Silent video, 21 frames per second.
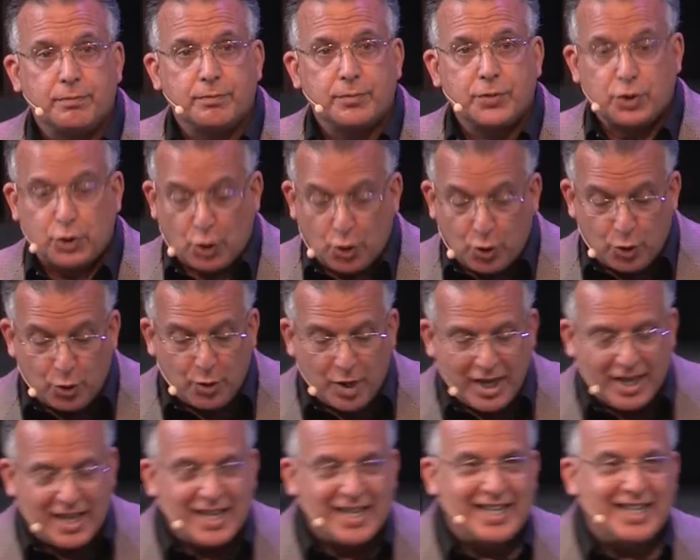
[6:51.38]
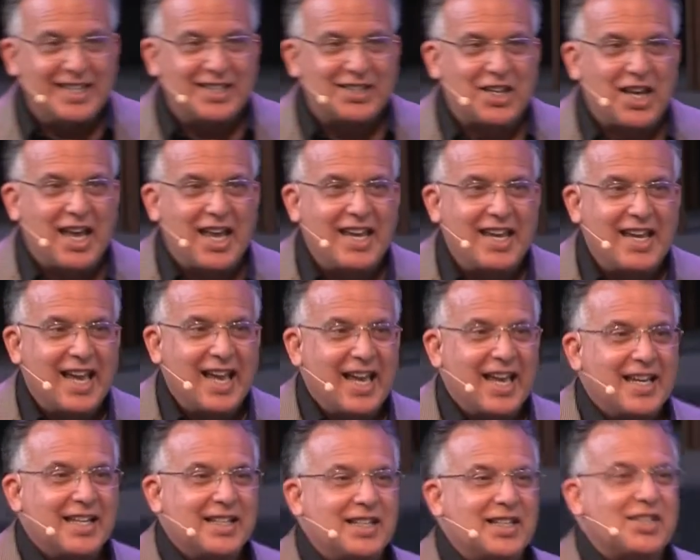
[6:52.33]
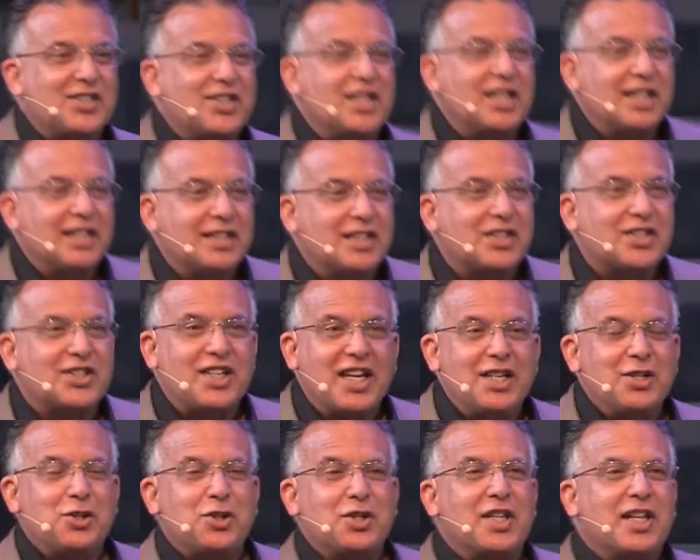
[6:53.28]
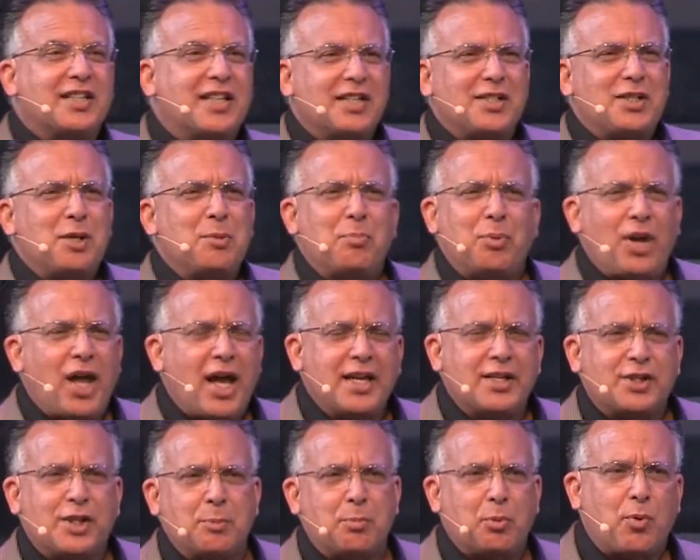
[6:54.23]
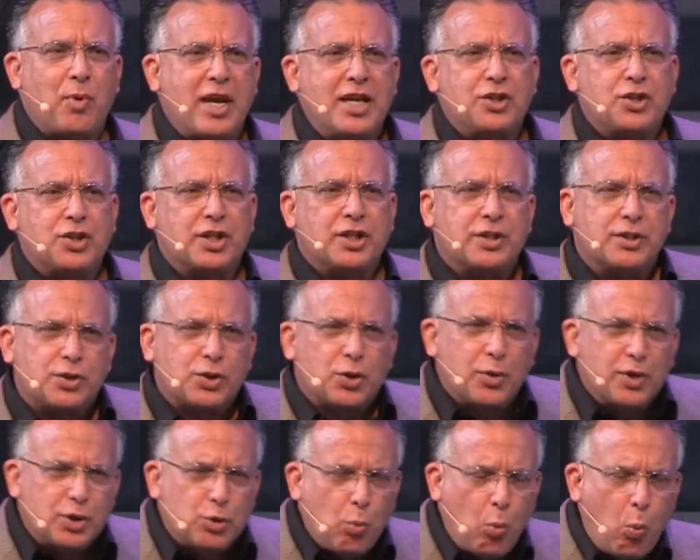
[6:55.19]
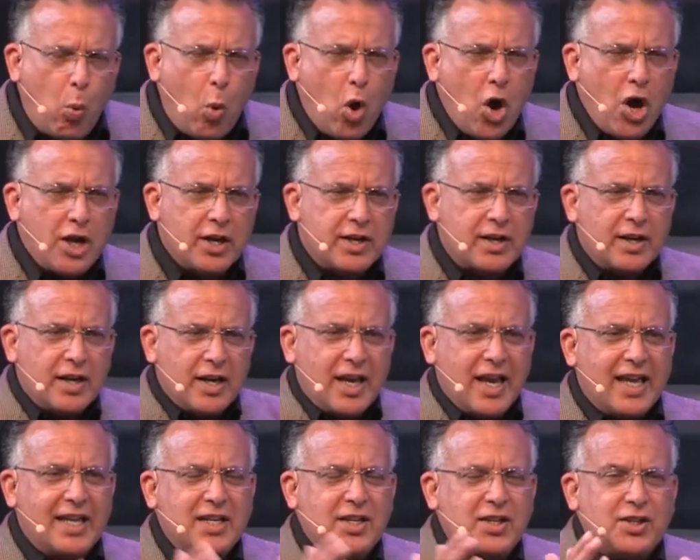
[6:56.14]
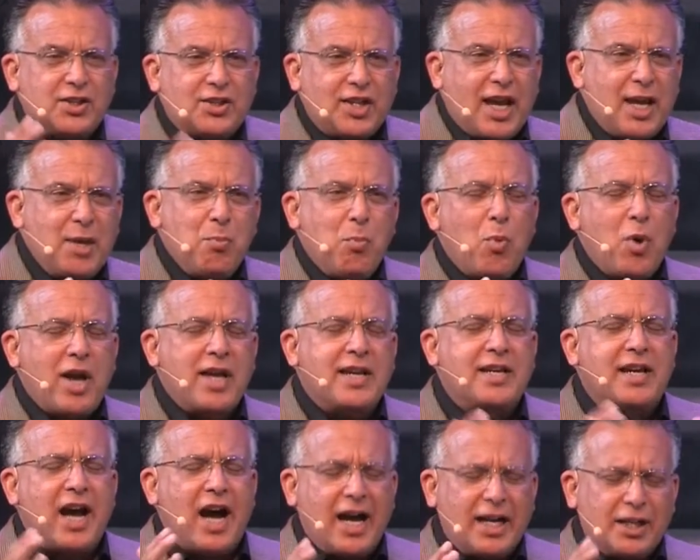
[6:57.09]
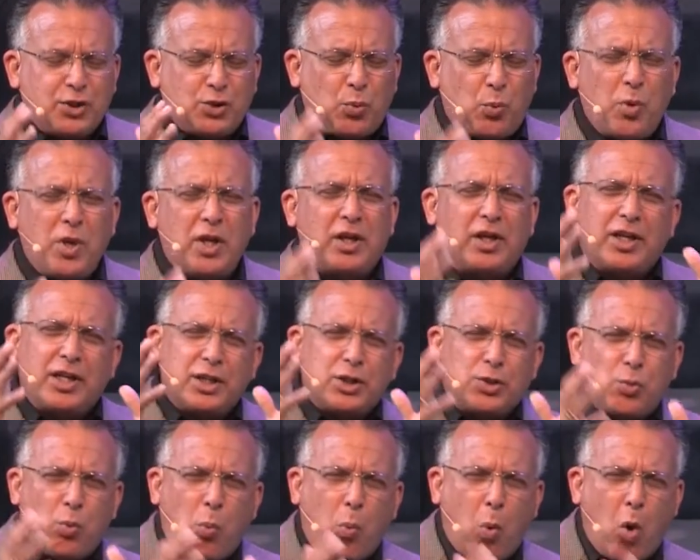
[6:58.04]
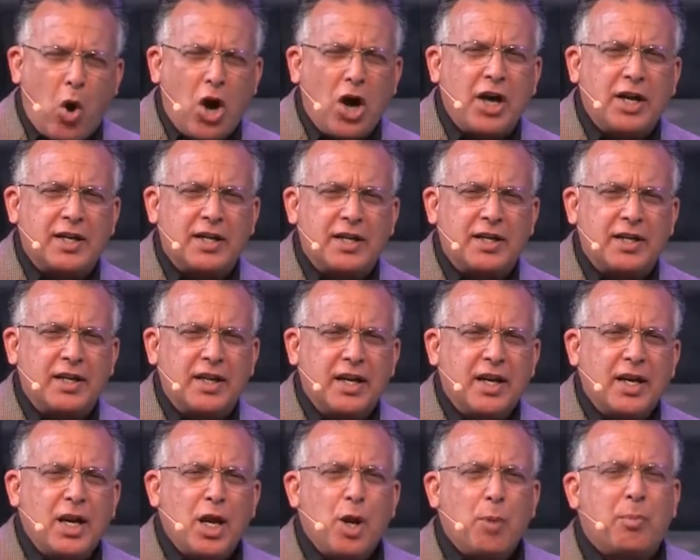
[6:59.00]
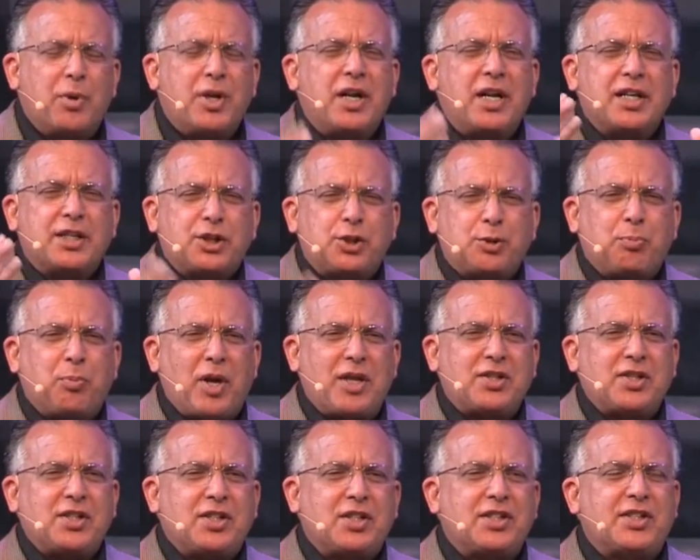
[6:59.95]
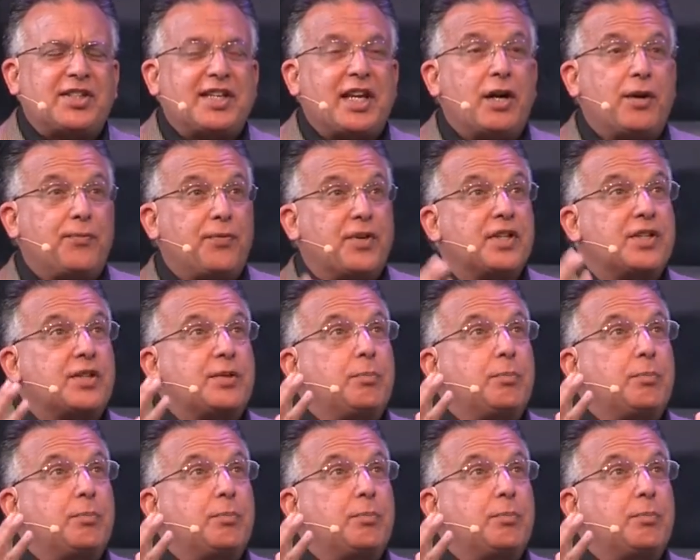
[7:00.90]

So it is a distinct, distinction that doesn't imply separation. So it's one. And in the same way, God's will is one, but it expresses itself as